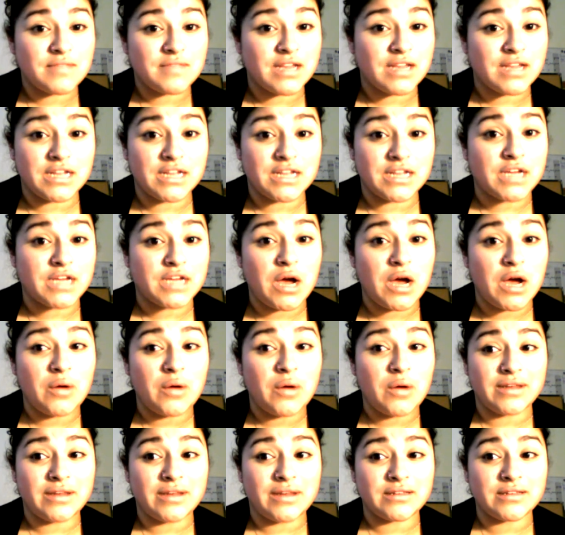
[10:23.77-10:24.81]
going to
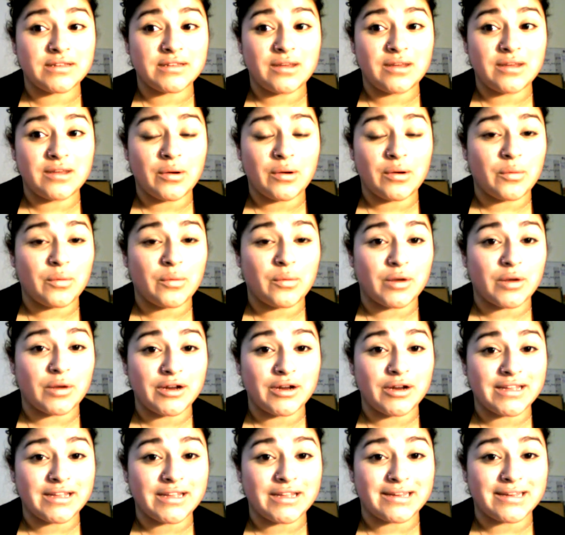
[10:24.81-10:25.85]
go and go to
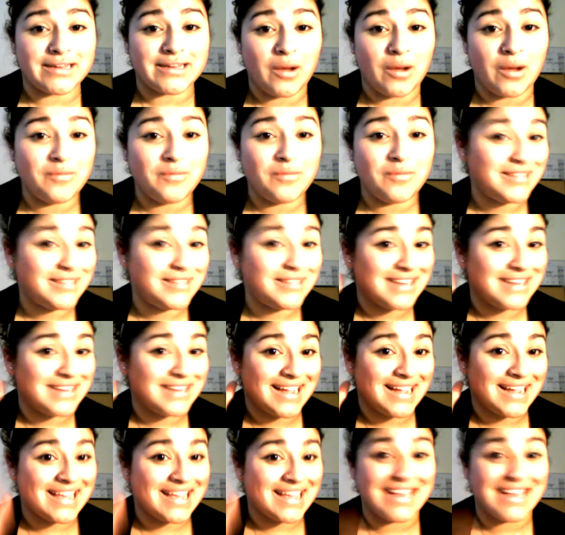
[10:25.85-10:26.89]
work and hopefully
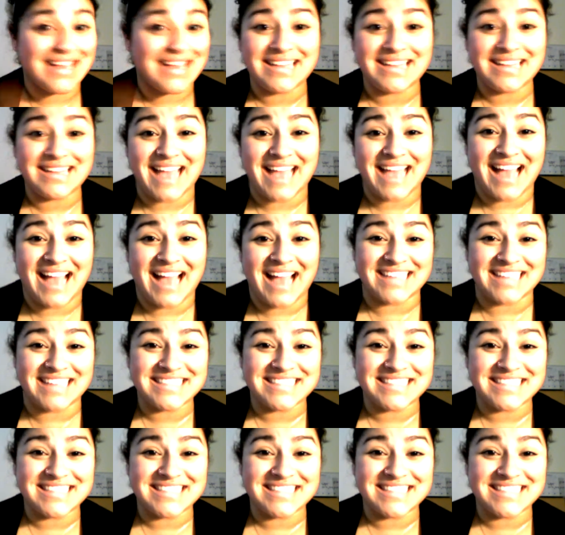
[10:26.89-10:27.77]
not get yelled at.